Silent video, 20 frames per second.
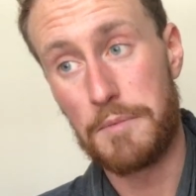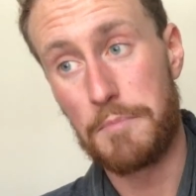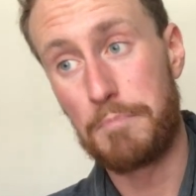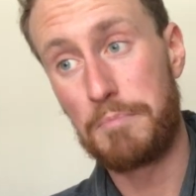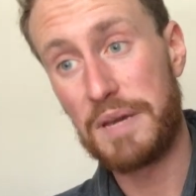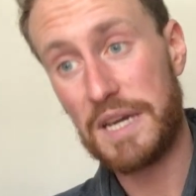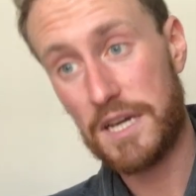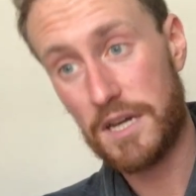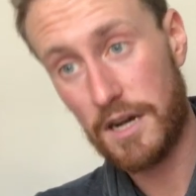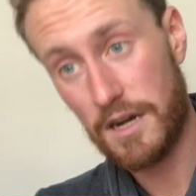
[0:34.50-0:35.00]

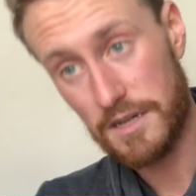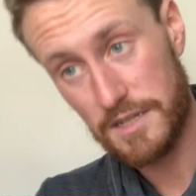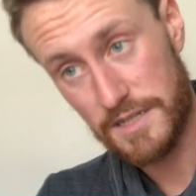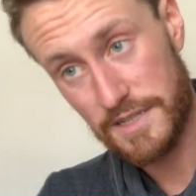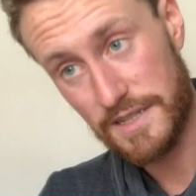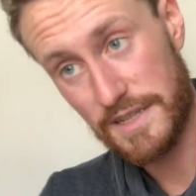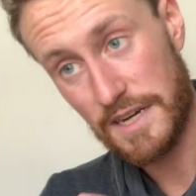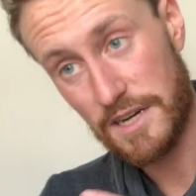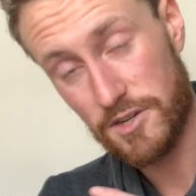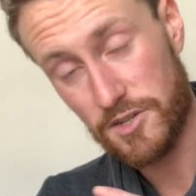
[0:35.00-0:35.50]

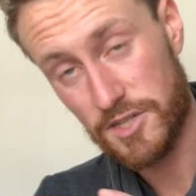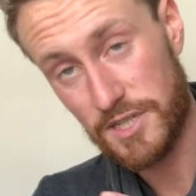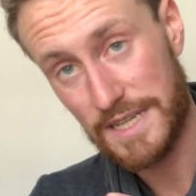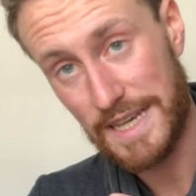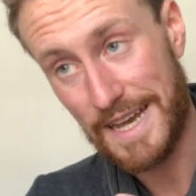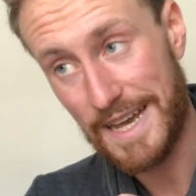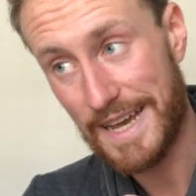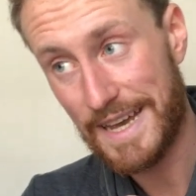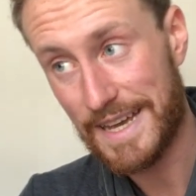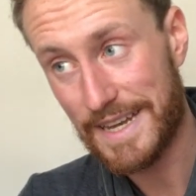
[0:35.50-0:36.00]
because there's
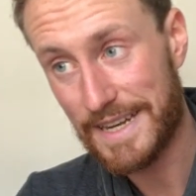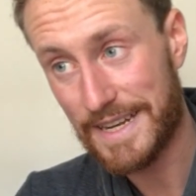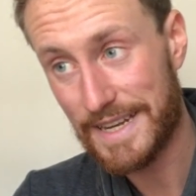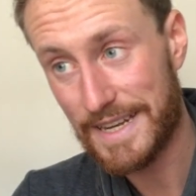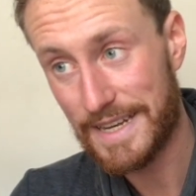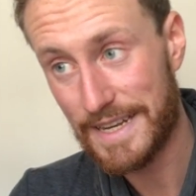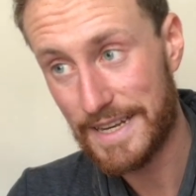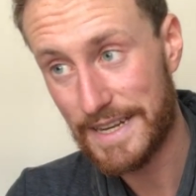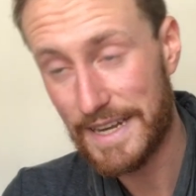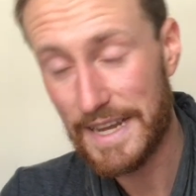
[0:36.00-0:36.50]

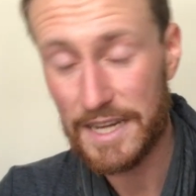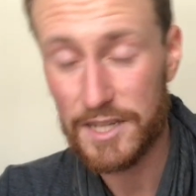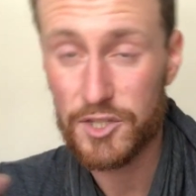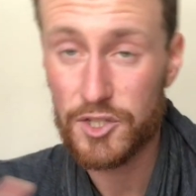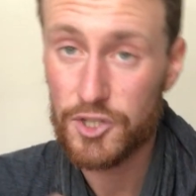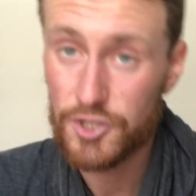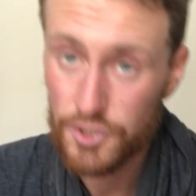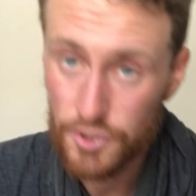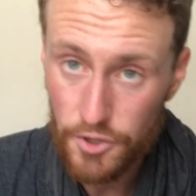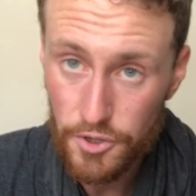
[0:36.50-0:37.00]
an
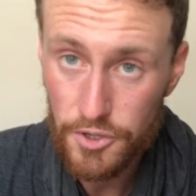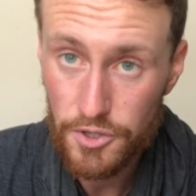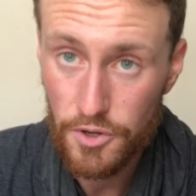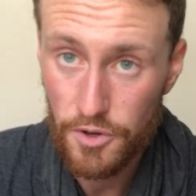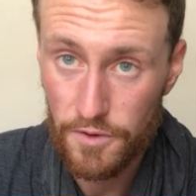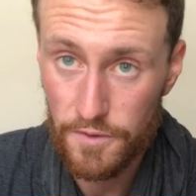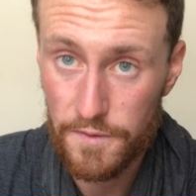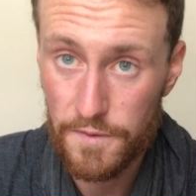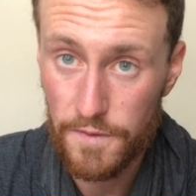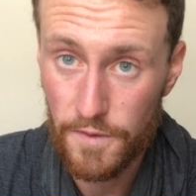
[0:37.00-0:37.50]

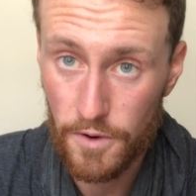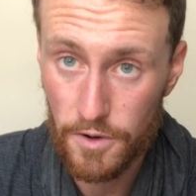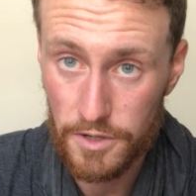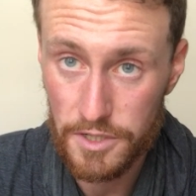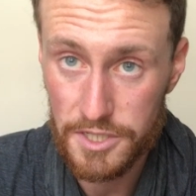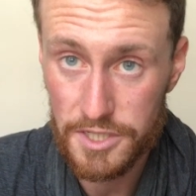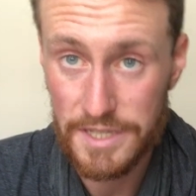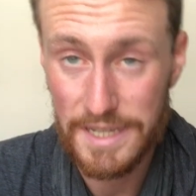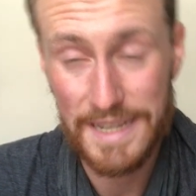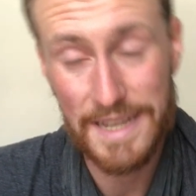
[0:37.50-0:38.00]
external
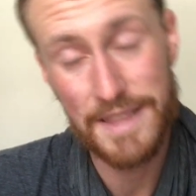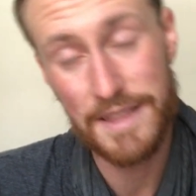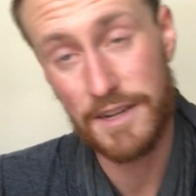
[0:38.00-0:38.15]
force,